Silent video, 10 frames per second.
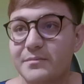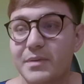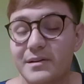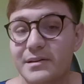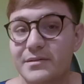
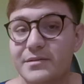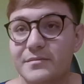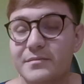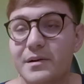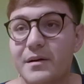probably killed
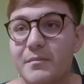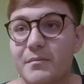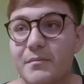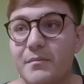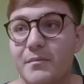him,
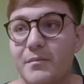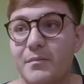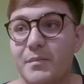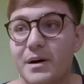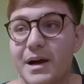
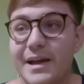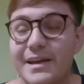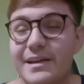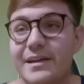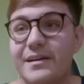but
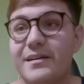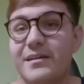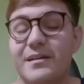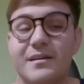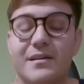I,
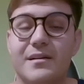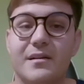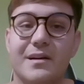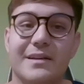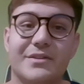
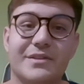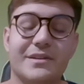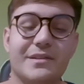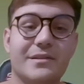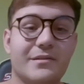I turned
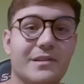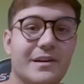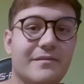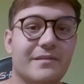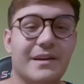a little
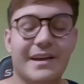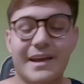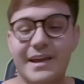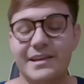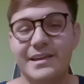left,
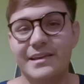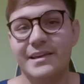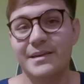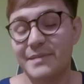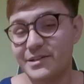and he
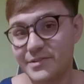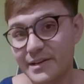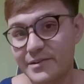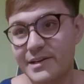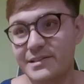hit my
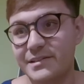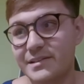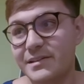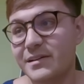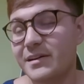trailer actually.